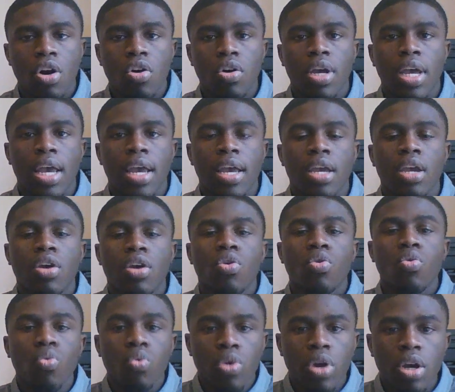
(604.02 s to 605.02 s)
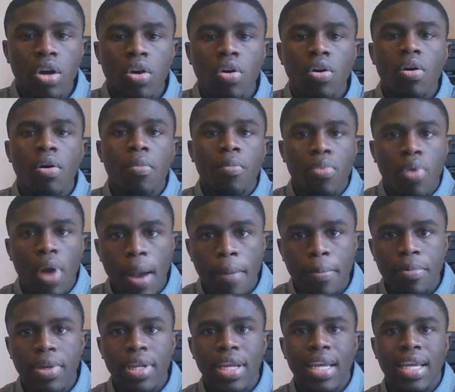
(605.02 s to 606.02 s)
Okay,
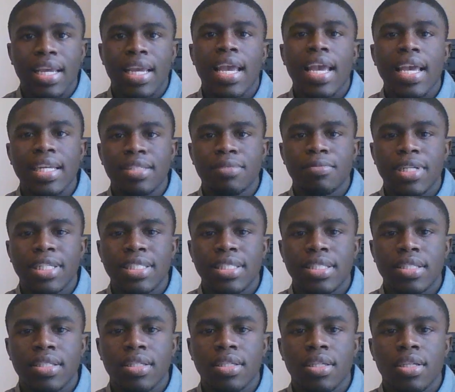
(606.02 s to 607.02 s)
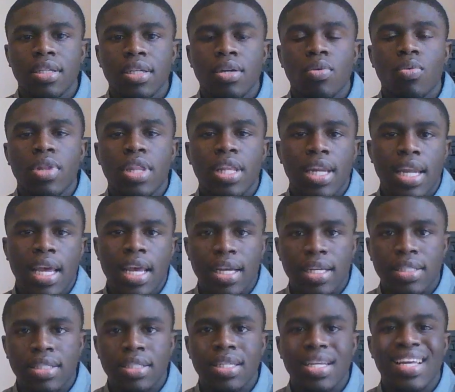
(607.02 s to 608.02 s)
realpropertyengagements with an
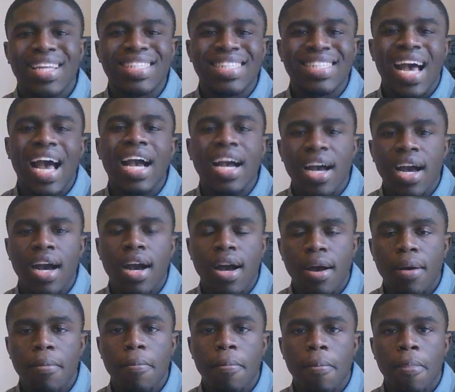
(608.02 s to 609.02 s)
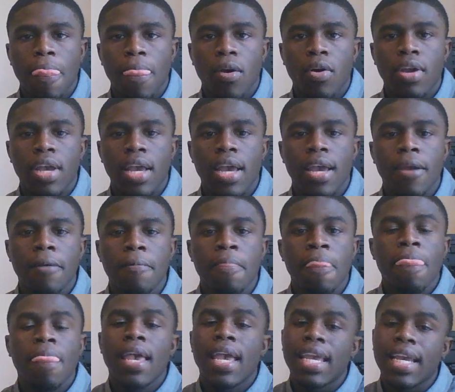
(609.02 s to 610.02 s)
S.com. Okay,
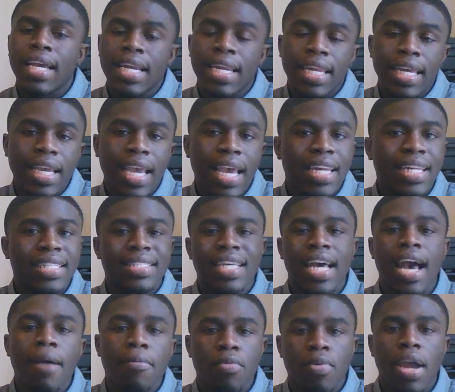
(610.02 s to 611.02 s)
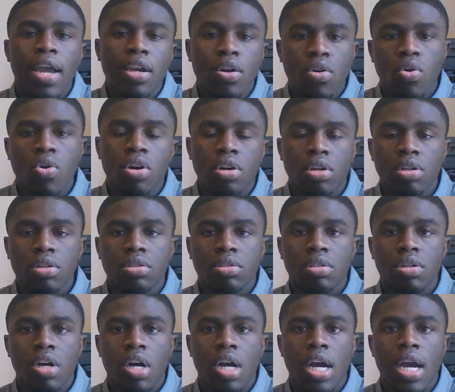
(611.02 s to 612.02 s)
and click at the top right corner.
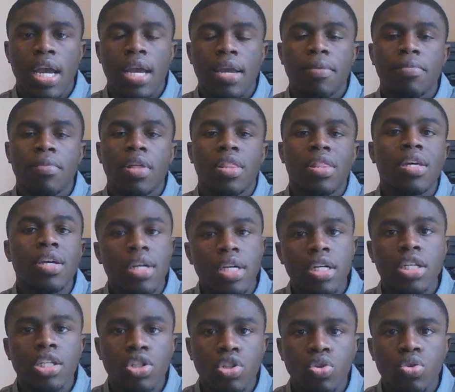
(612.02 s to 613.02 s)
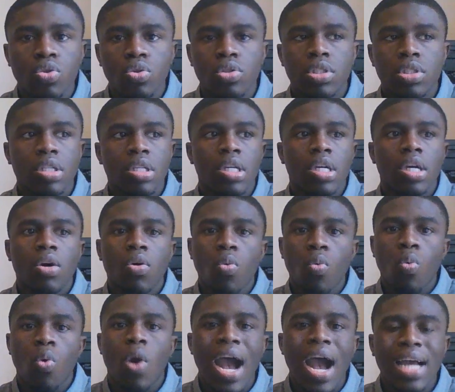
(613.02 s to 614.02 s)
All right, the good news.
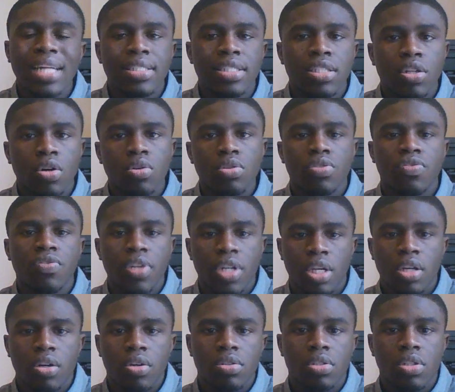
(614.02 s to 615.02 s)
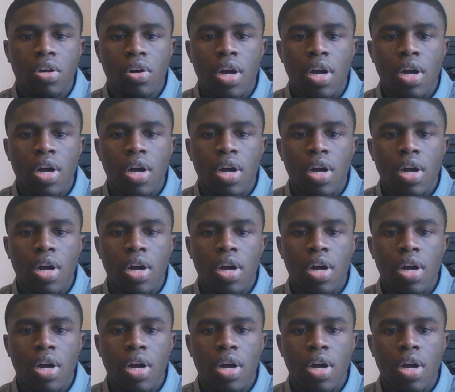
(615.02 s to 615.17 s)
Watch those videos.